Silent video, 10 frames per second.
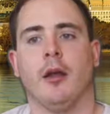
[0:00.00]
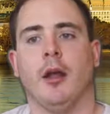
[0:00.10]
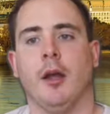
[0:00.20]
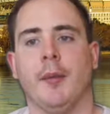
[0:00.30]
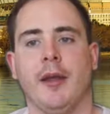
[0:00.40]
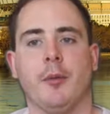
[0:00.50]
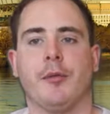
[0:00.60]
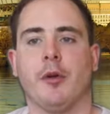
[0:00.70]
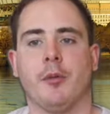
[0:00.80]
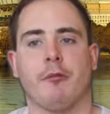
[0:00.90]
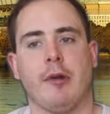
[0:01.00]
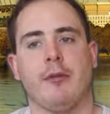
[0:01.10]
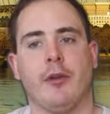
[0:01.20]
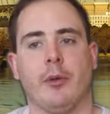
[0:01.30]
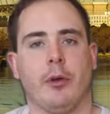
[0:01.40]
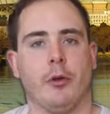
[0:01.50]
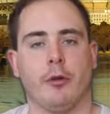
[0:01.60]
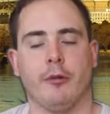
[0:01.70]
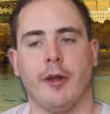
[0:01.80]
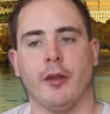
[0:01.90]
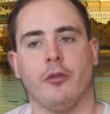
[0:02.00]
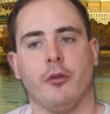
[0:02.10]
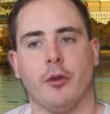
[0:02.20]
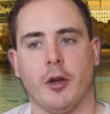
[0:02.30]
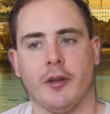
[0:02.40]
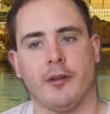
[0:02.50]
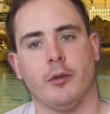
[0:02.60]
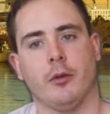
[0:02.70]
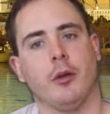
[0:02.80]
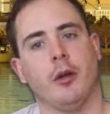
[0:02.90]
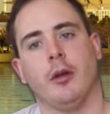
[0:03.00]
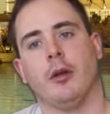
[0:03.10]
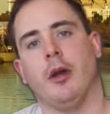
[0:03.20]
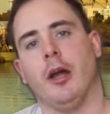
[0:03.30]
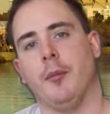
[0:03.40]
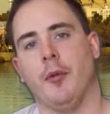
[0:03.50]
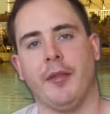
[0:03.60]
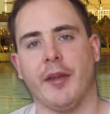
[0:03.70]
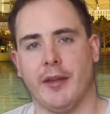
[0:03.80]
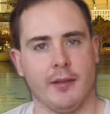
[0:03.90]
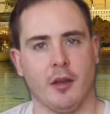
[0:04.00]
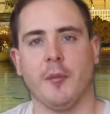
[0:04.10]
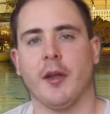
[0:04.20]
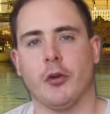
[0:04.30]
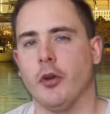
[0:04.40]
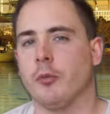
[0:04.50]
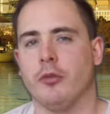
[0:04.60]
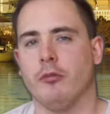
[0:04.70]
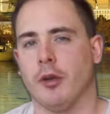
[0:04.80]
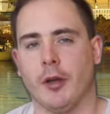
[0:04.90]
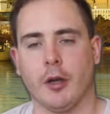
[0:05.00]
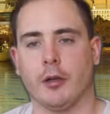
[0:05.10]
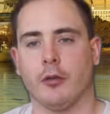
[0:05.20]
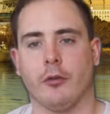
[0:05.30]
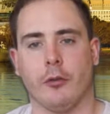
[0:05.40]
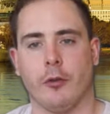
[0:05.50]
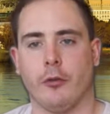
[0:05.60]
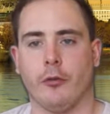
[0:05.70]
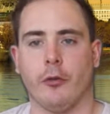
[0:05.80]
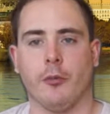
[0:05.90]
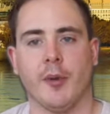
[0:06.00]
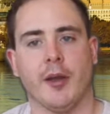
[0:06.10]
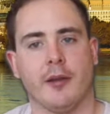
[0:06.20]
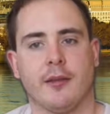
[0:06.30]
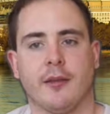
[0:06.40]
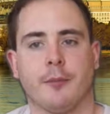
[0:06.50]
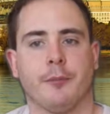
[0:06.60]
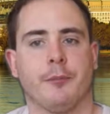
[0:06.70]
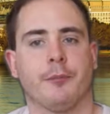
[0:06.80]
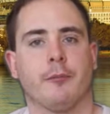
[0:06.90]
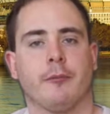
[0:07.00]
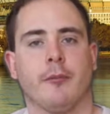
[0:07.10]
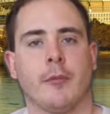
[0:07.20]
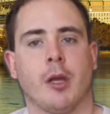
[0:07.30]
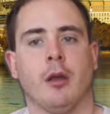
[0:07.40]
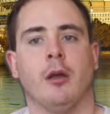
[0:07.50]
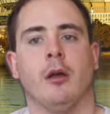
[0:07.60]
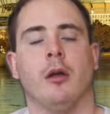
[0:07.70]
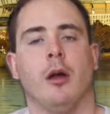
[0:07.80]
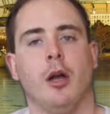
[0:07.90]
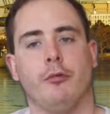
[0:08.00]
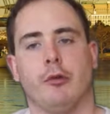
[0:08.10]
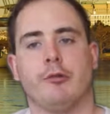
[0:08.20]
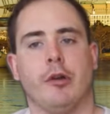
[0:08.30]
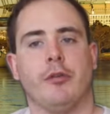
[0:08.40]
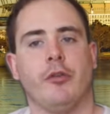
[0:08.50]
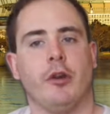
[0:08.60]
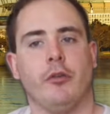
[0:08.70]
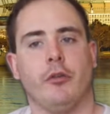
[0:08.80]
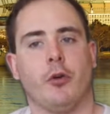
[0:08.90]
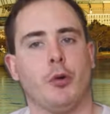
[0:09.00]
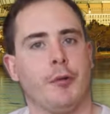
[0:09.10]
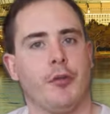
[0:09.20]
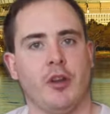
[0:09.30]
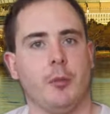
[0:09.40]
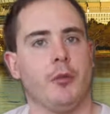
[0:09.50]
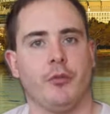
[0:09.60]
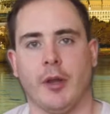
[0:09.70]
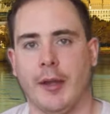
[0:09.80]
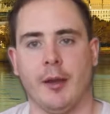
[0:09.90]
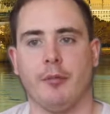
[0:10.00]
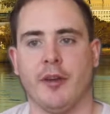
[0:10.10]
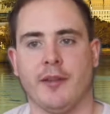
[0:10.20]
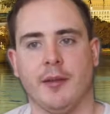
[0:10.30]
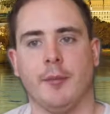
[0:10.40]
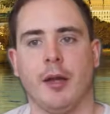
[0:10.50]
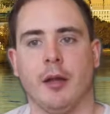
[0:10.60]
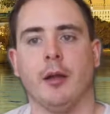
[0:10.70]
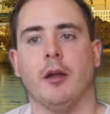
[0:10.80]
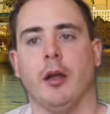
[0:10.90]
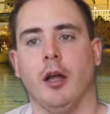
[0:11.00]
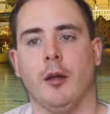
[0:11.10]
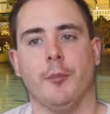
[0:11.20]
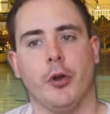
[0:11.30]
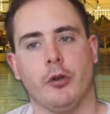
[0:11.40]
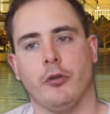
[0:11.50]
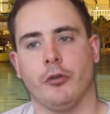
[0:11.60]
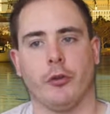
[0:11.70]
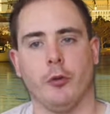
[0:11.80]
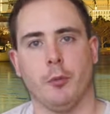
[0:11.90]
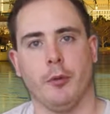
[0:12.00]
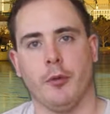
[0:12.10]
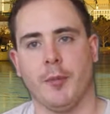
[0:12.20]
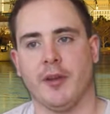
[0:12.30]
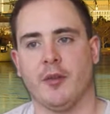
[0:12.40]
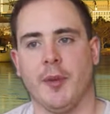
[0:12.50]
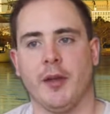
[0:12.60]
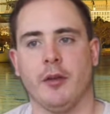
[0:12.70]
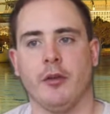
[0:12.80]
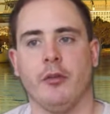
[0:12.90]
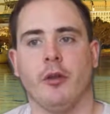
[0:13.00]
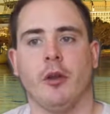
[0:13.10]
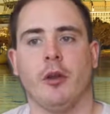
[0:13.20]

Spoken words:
Here we've gone with Granville at hooker against Newcastle. I think he's going to be a good option regardless of Thurston's minutes. Over at Draft Stars, the core of the team is again pretty similar. Burgess and Cooper, the big spenders.